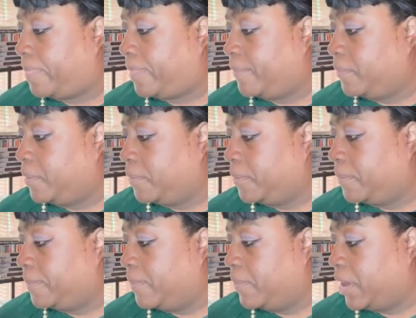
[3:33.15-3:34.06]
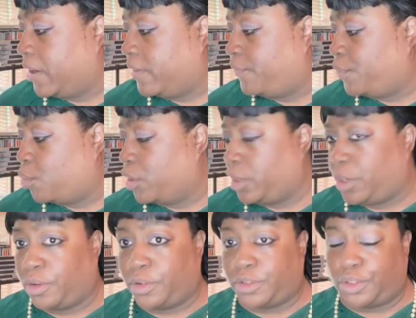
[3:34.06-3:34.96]
We will have been married 4
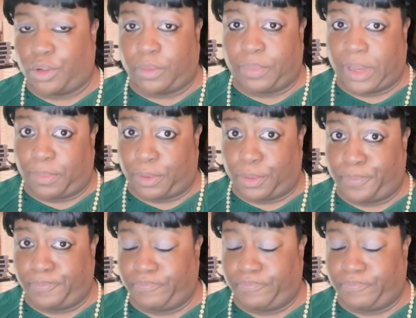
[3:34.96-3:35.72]
years on paper.